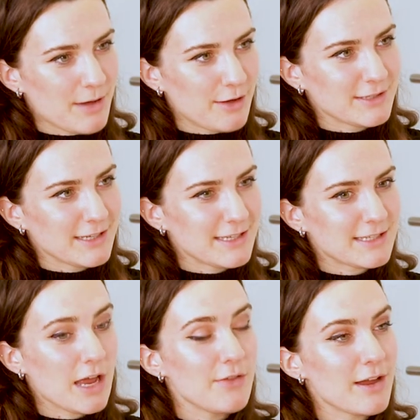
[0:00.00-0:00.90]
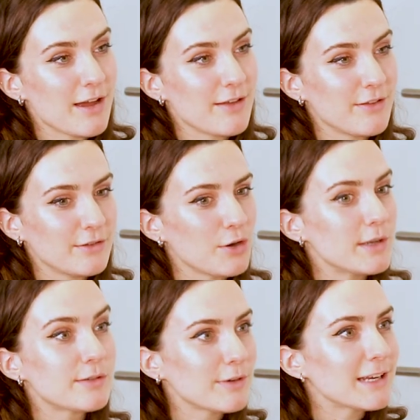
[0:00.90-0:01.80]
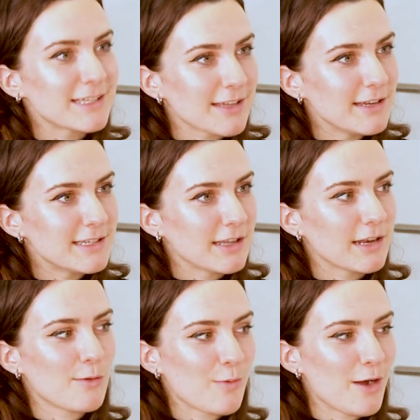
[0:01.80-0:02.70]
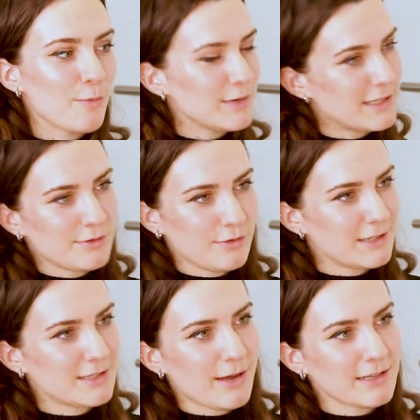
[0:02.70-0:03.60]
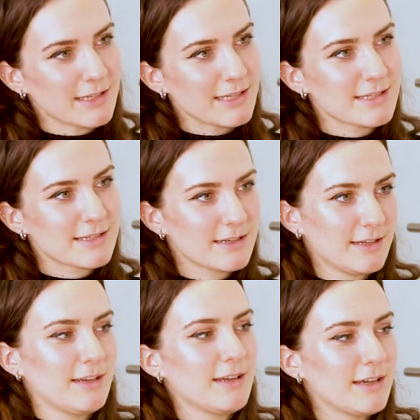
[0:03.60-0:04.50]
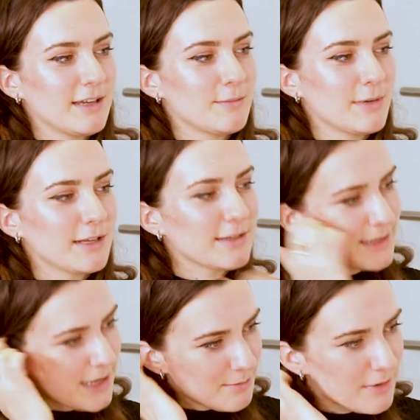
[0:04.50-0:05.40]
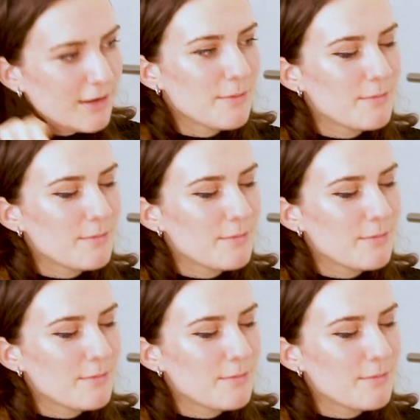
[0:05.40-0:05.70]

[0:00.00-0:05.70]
about it and that, you know, it's really exciting. They're like, wow, we did not expect this. And I'm like, same.